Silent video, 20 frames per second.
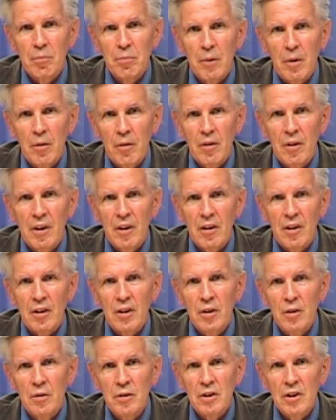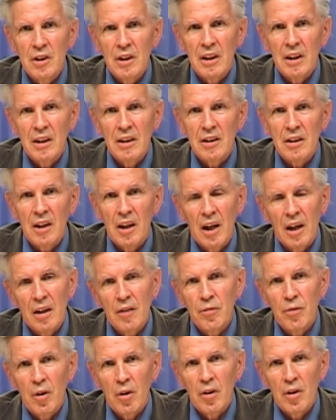both in the acute stage
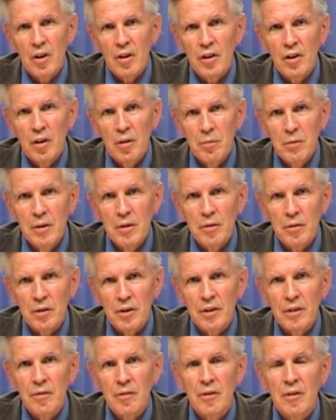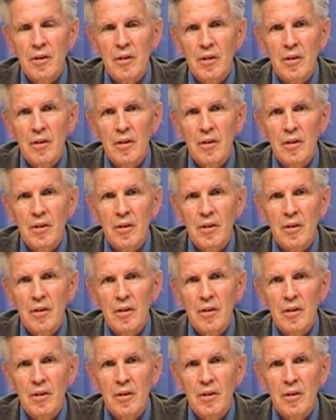and for long-term use.